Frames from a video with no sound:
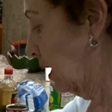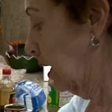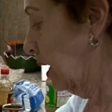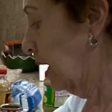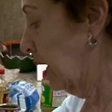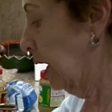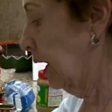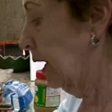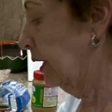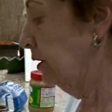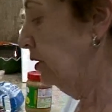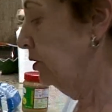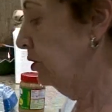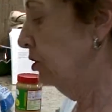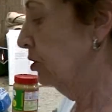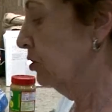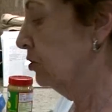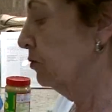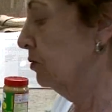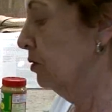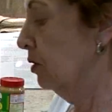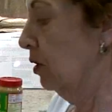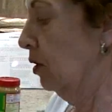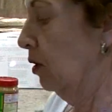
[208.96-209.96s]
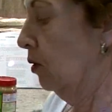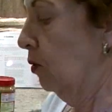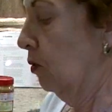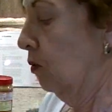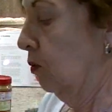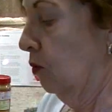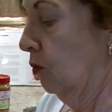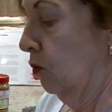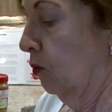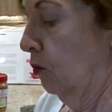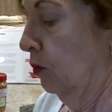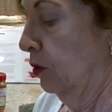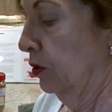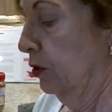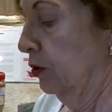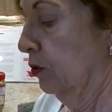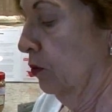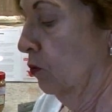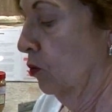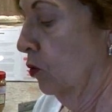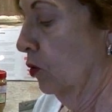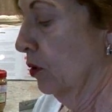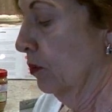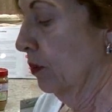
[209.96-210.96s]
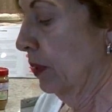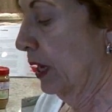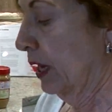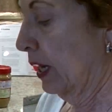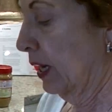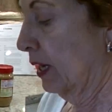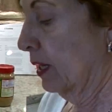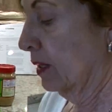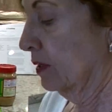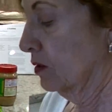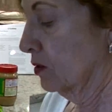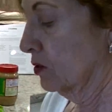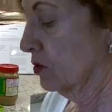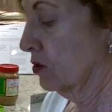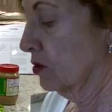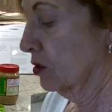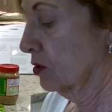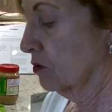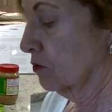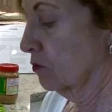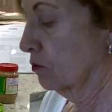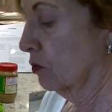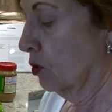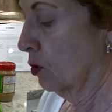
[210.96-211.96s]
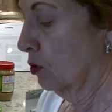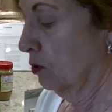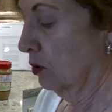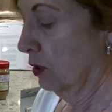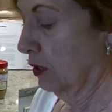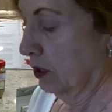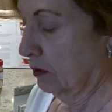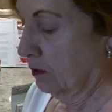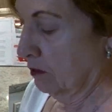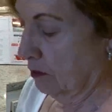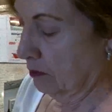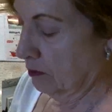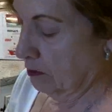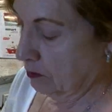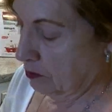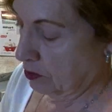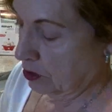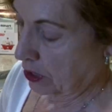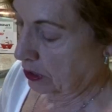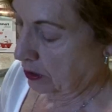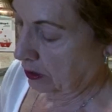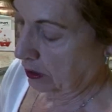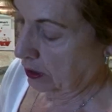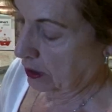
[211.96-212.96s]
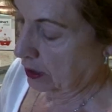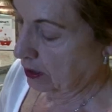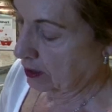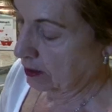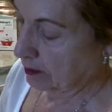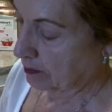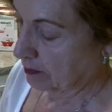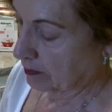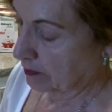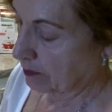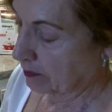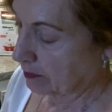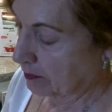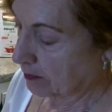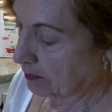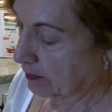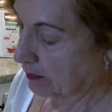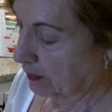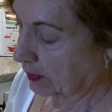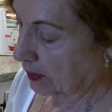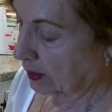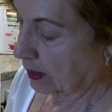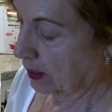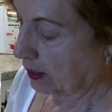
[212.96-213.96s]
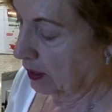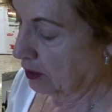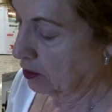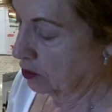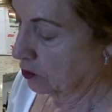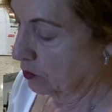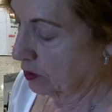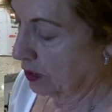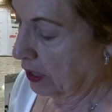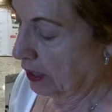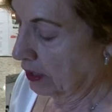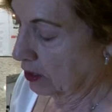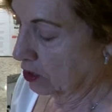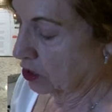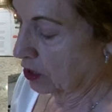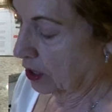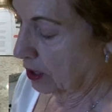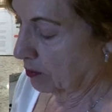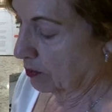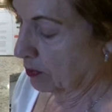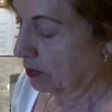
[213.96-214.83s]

and you just, with your warm hands, just roll it gently into an egg shape.